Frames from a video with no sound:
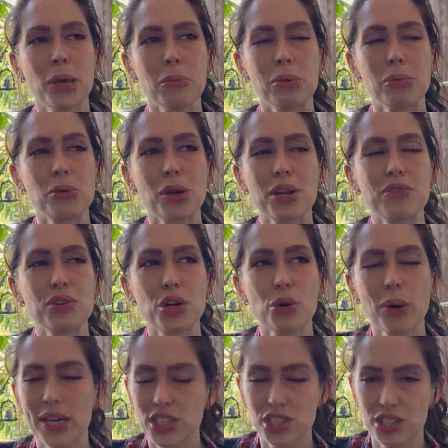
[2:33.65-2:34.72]
People don't even
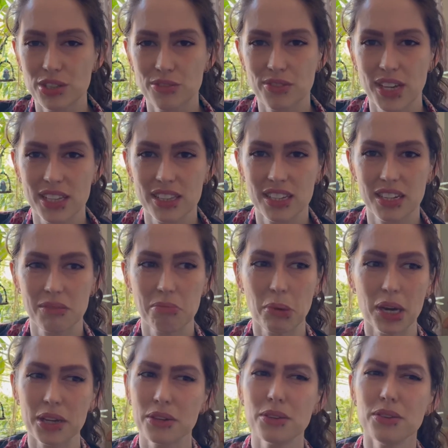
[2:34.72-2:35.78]
question the fact that it
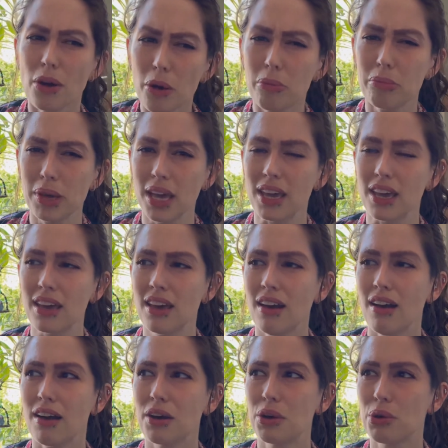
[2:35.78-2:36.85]
might not be
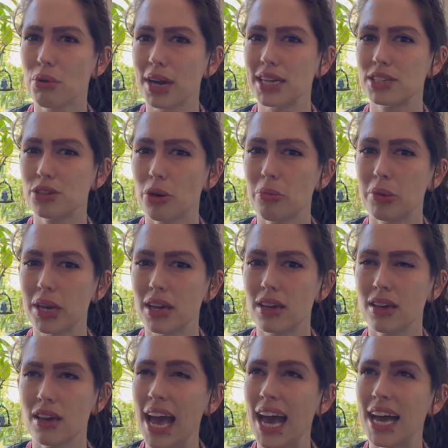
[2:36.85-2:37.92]
a great
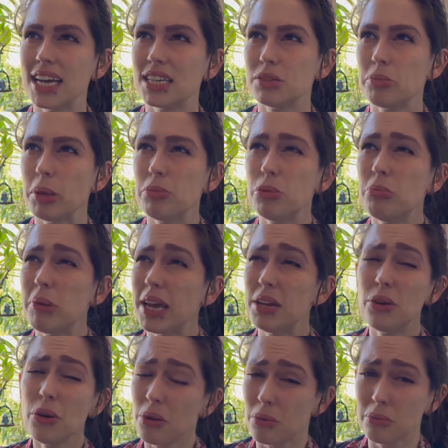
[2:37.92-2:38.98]
topic, and people may
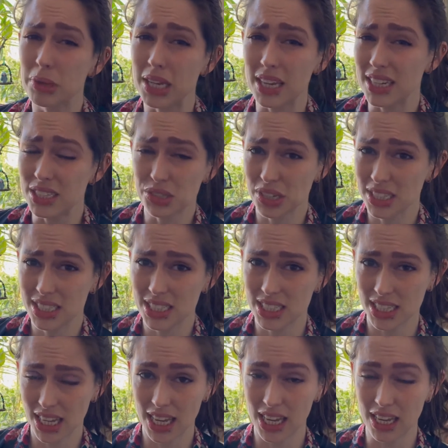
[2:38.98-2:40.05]
not be interested
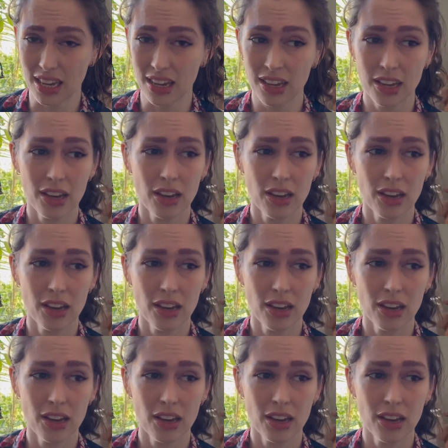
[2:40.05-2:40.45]
to hear,